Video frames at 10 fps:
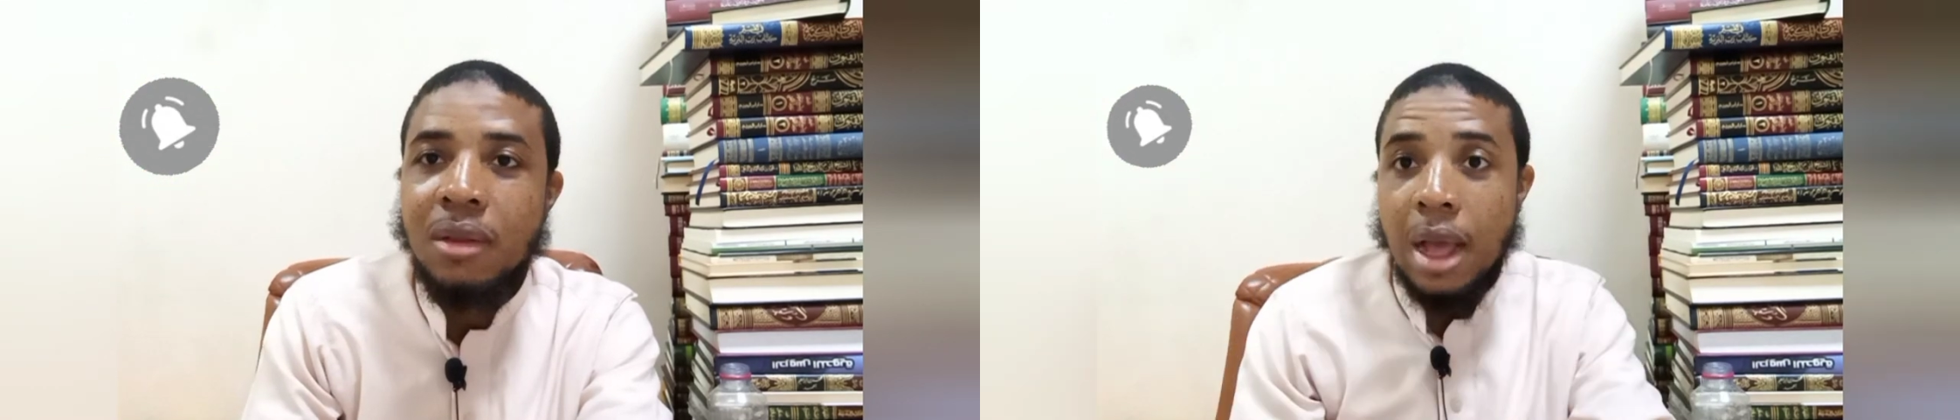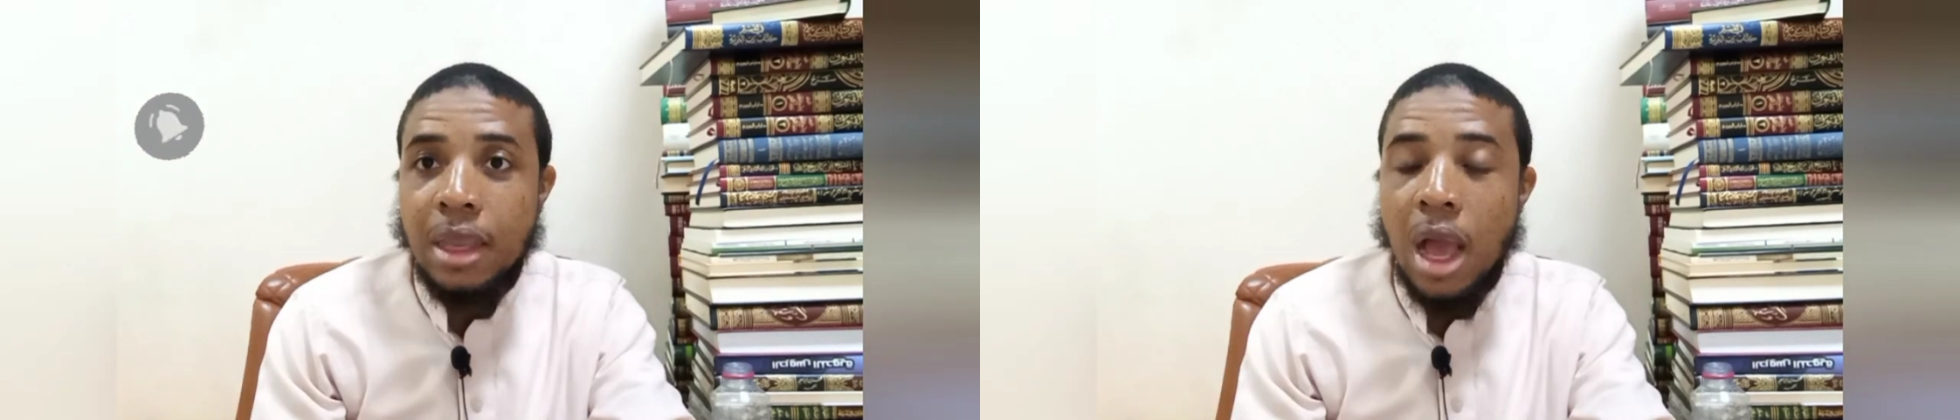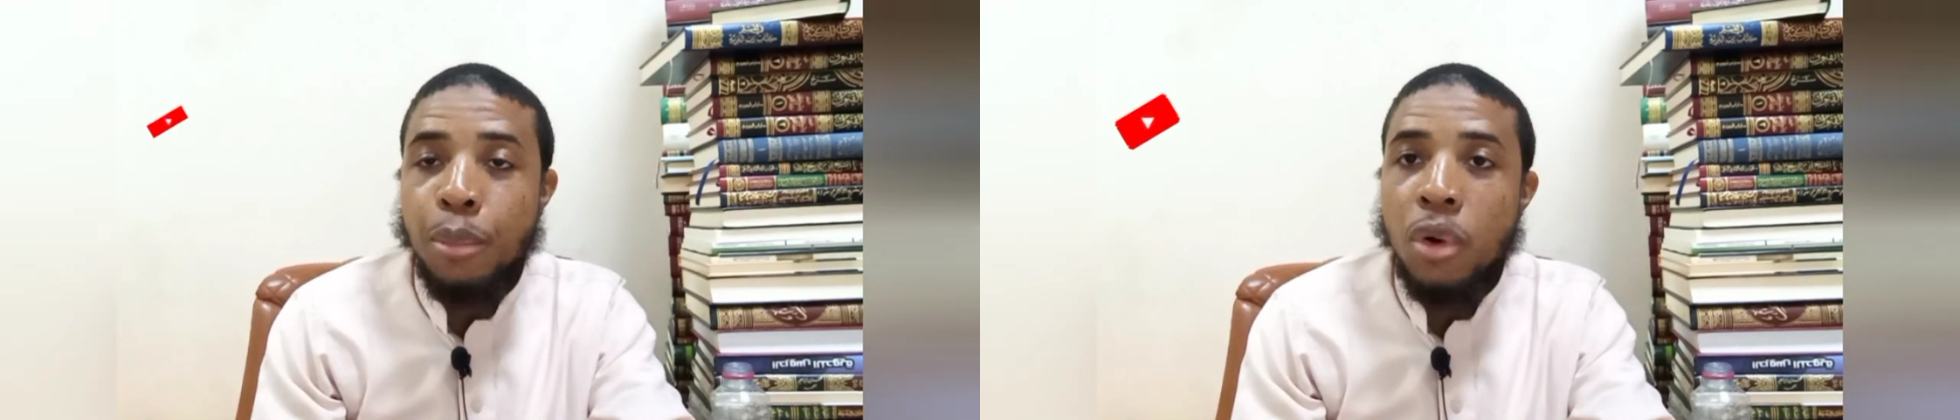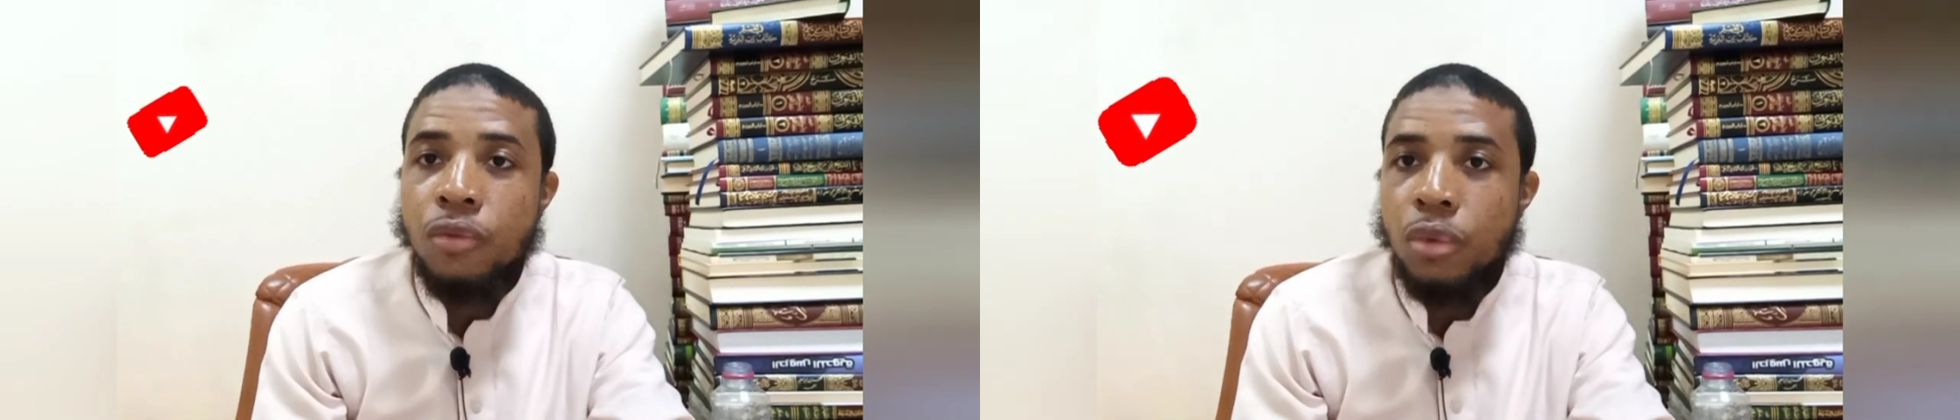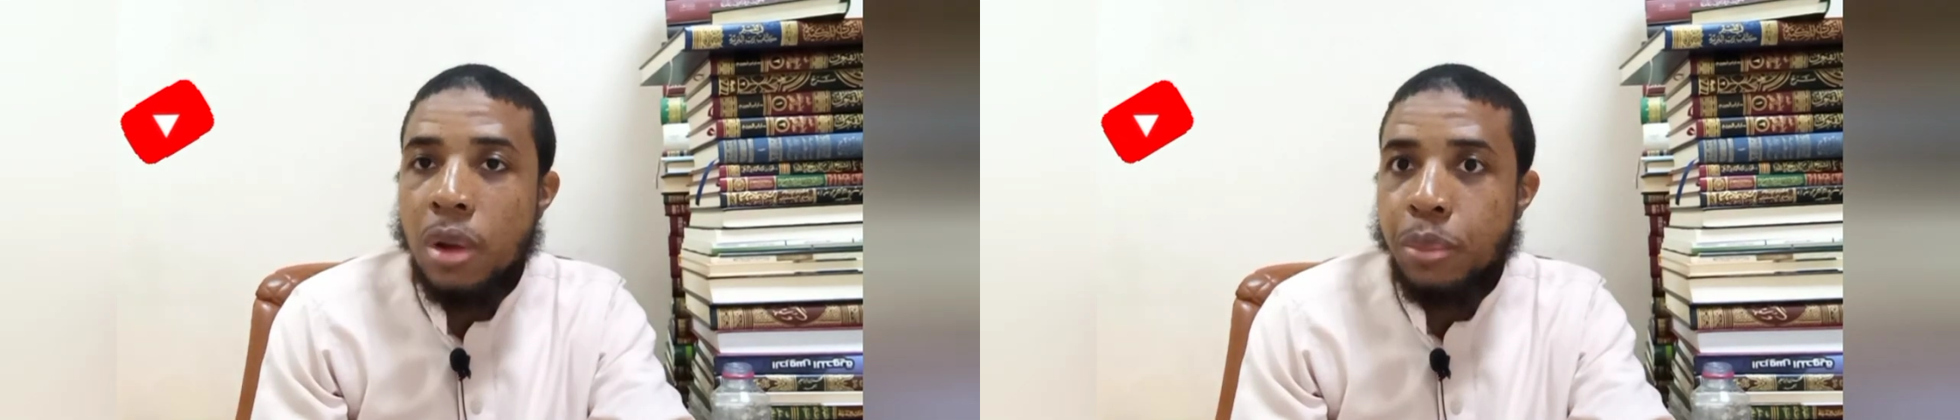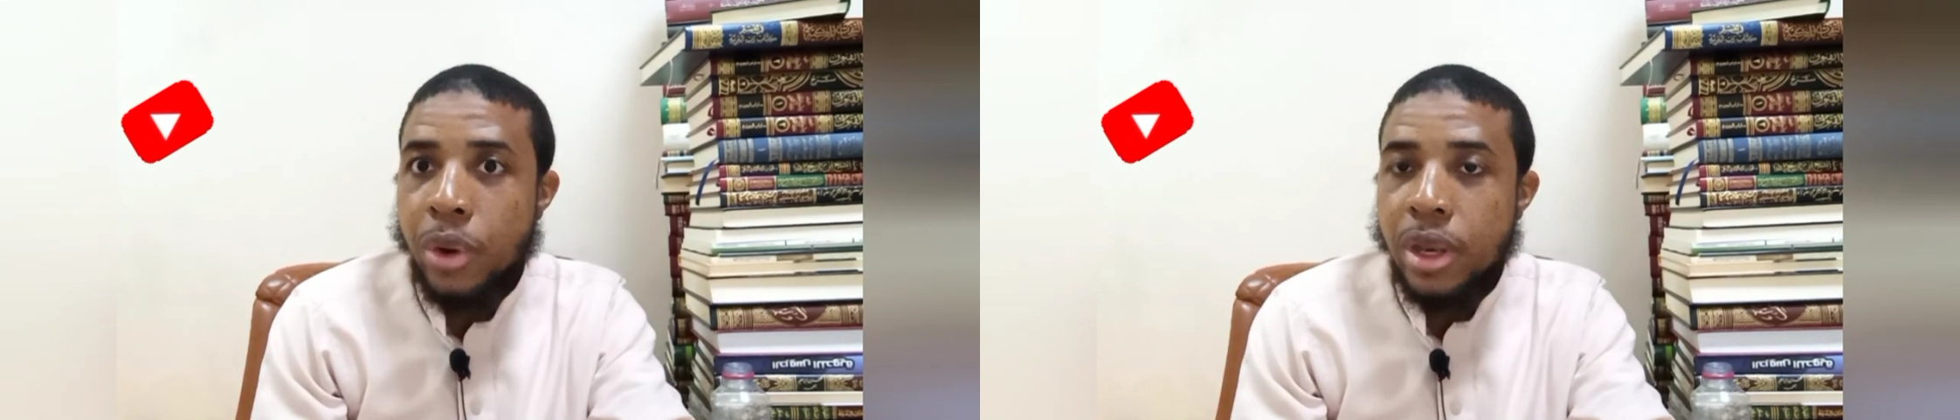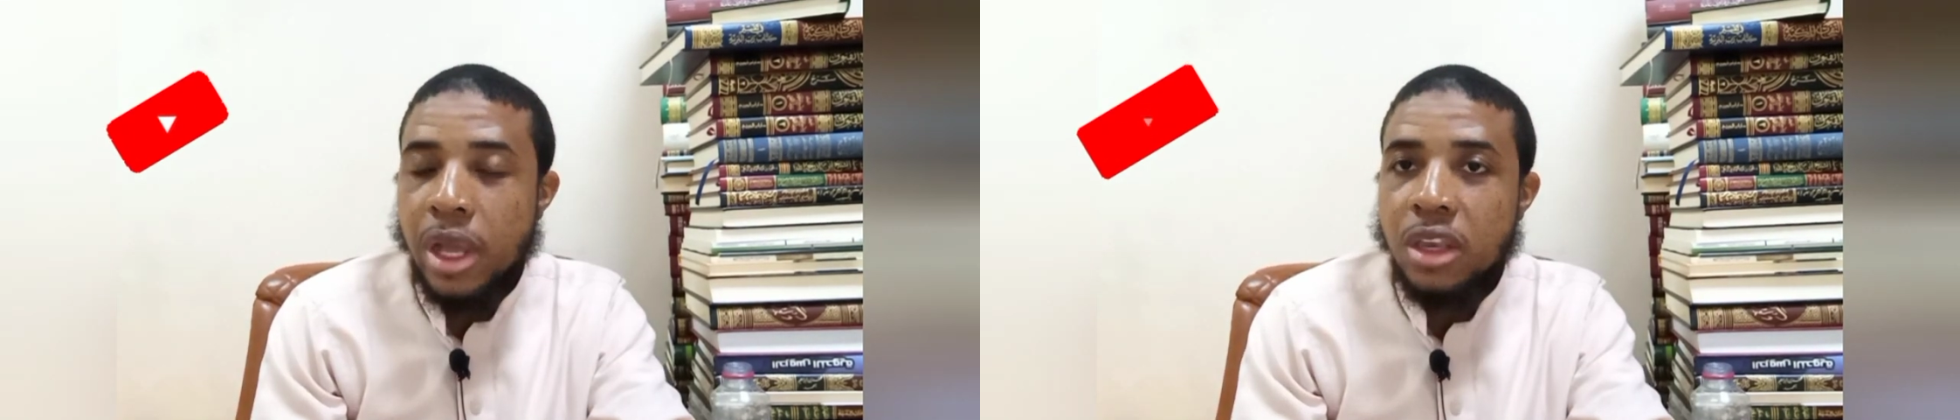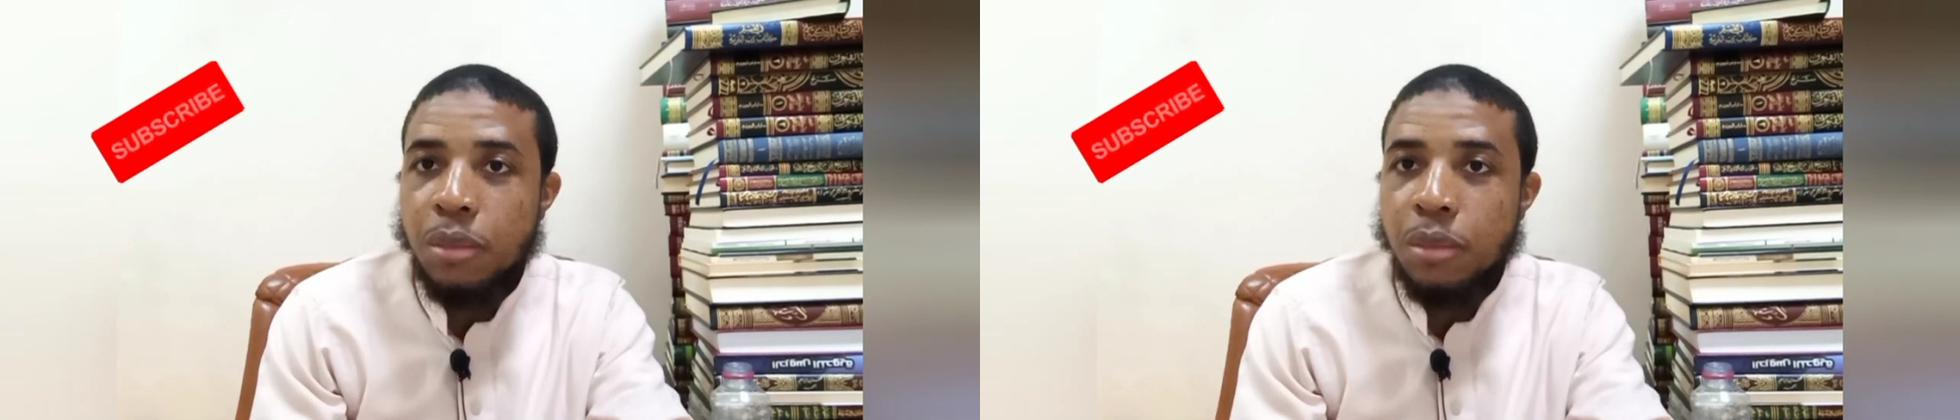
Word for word: at above 1.8